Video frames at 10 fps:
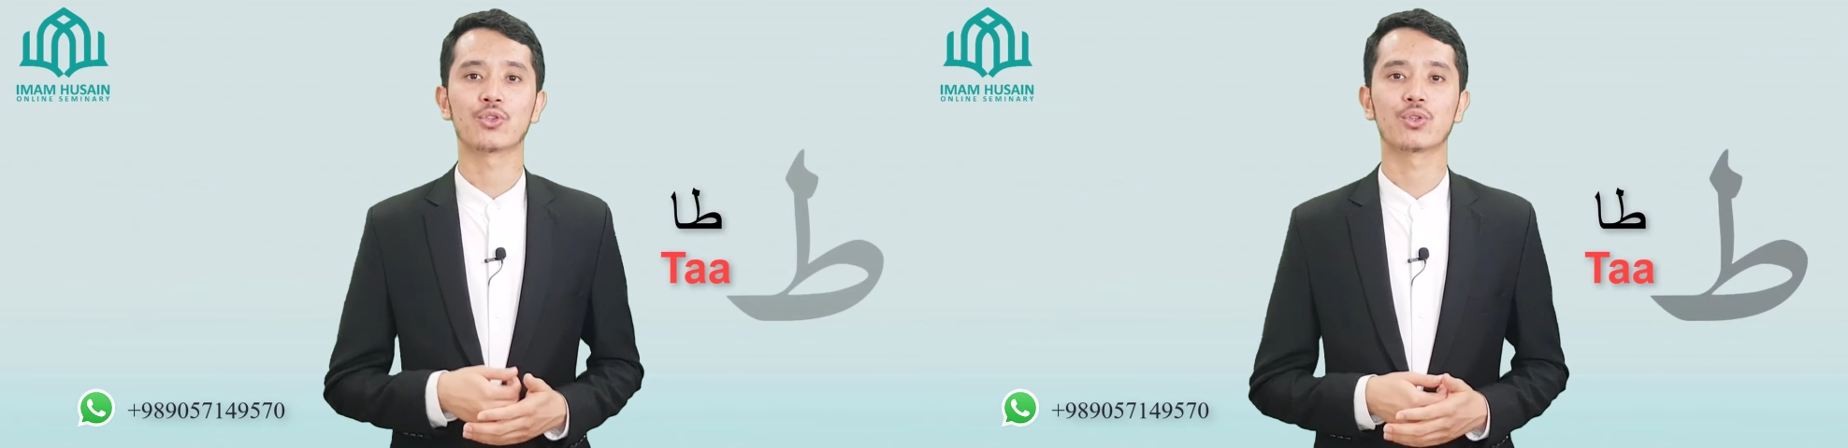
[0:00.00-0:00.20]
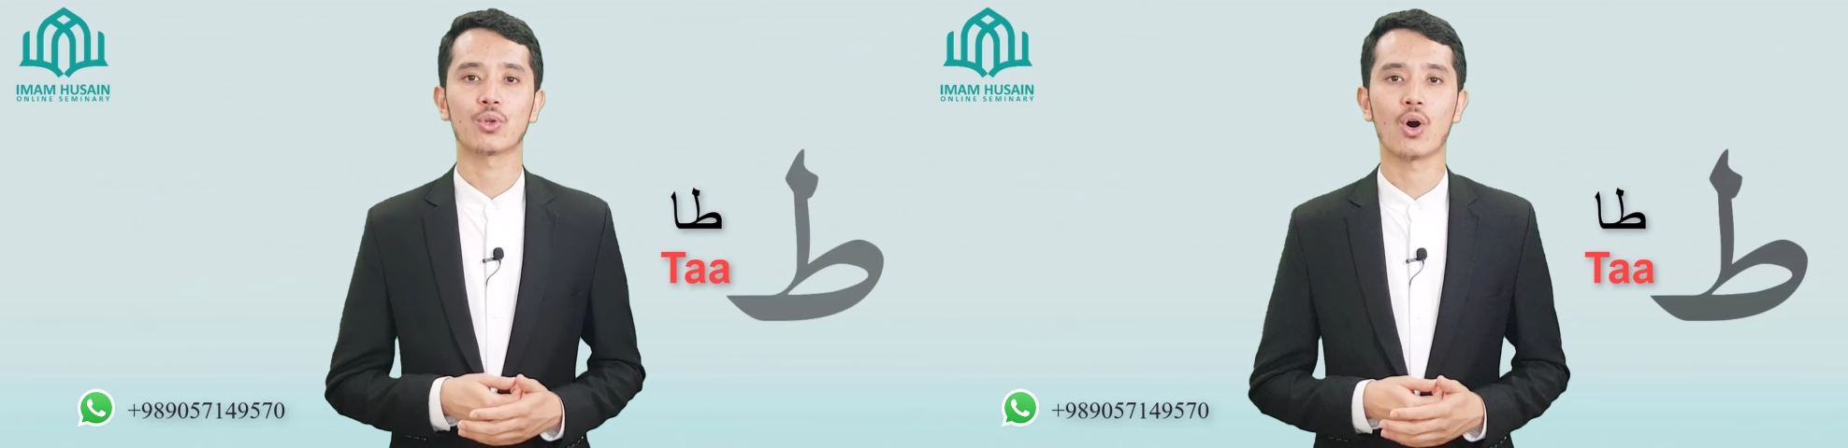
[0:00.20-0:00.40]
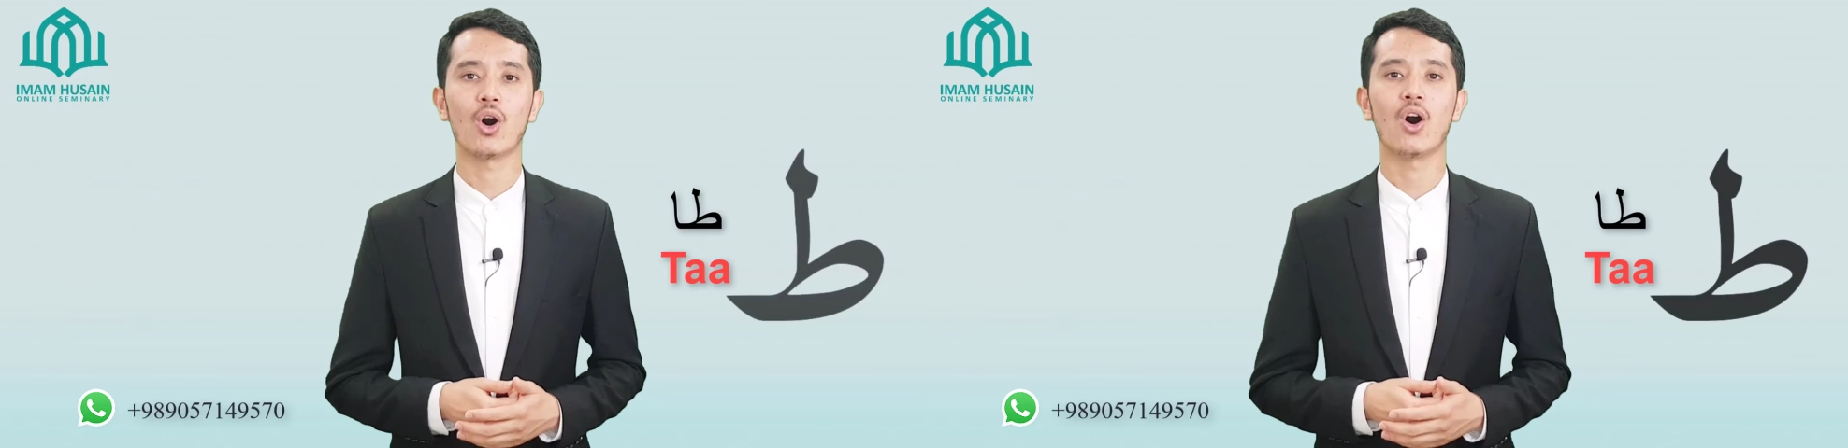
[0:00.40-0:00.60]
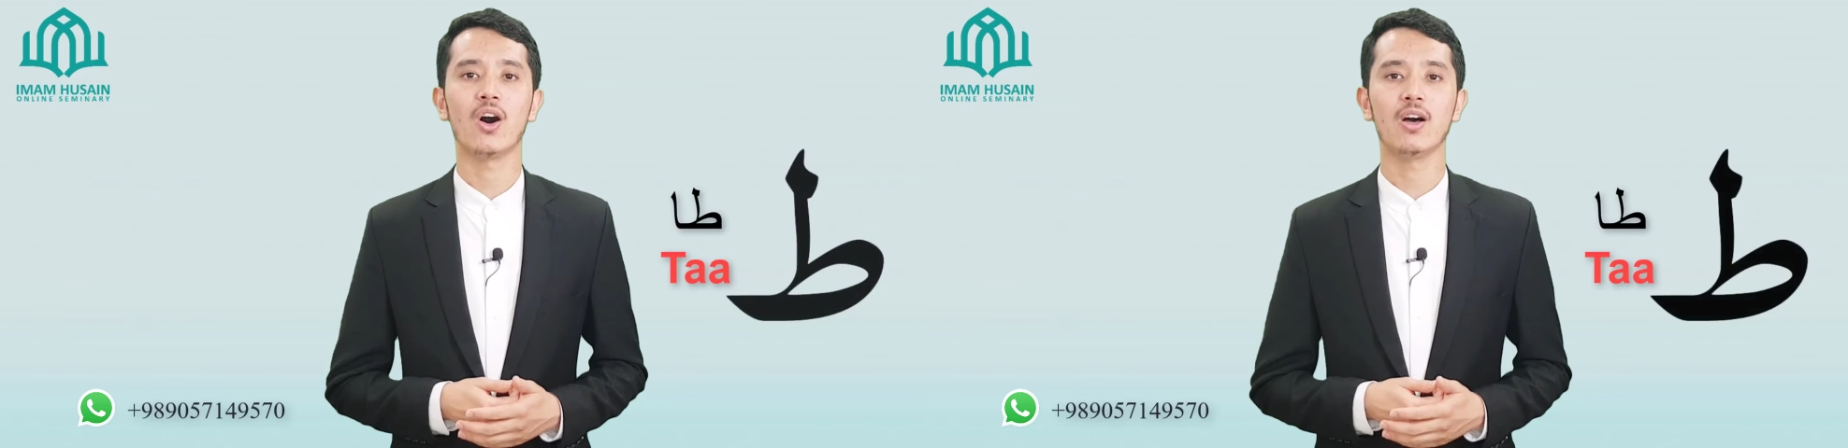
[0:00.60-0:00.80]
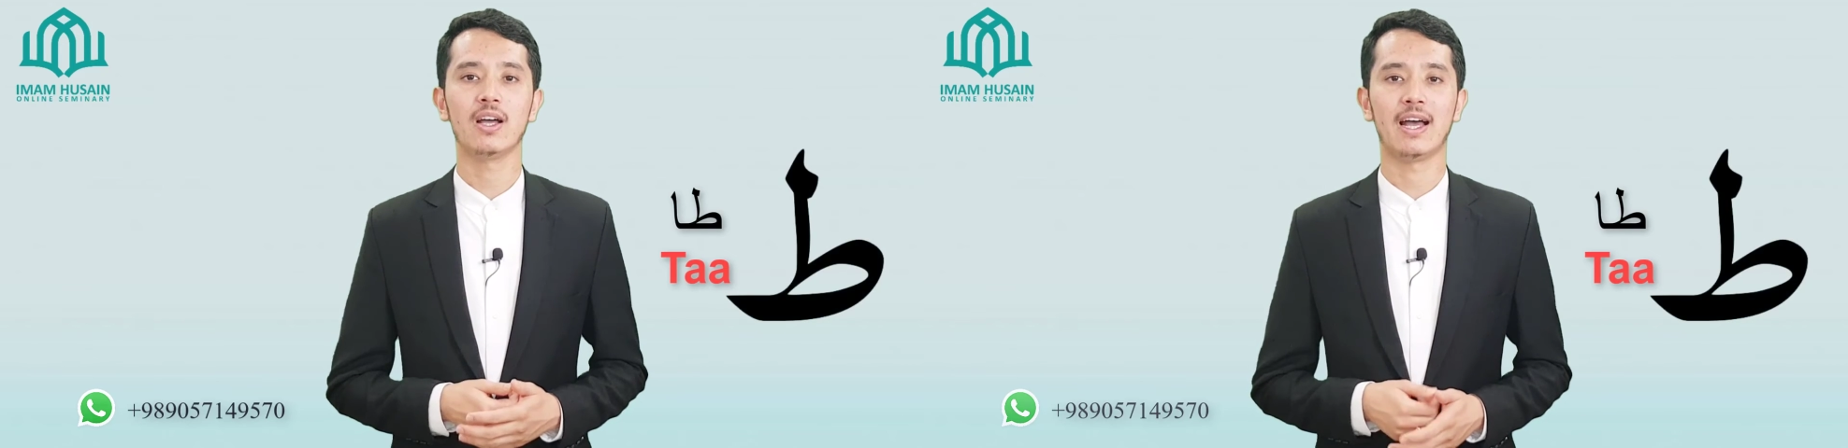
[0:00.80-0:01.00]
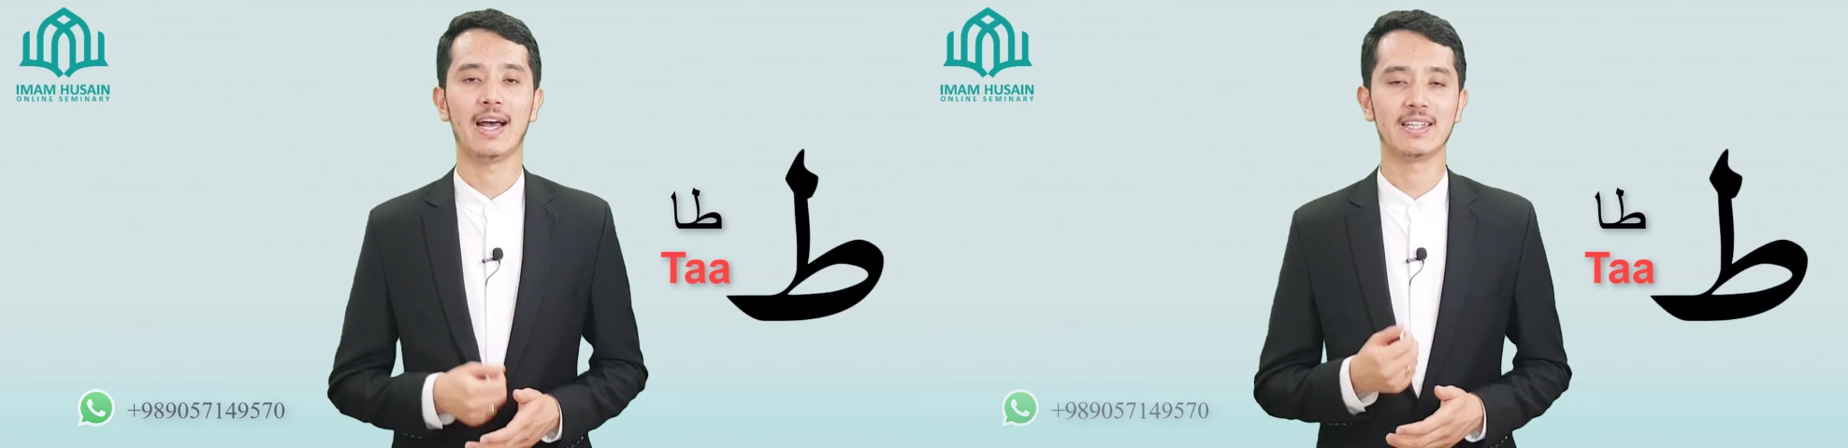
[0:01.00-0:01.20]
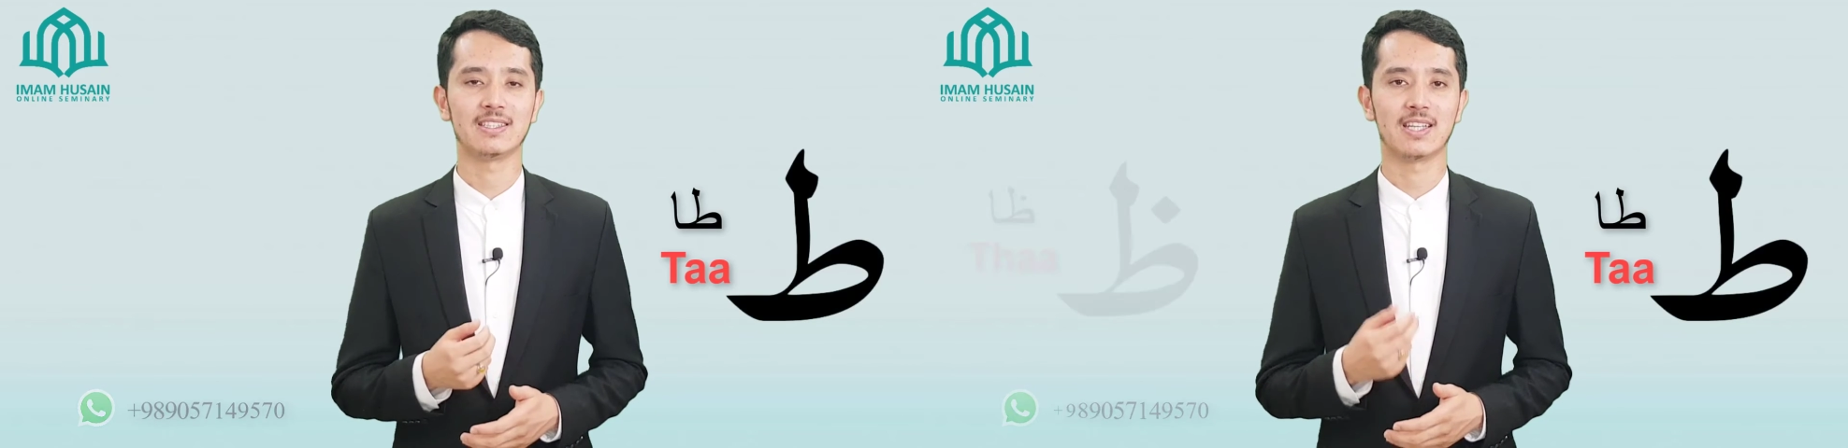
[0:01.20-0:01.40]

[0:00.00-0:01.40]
Ta and the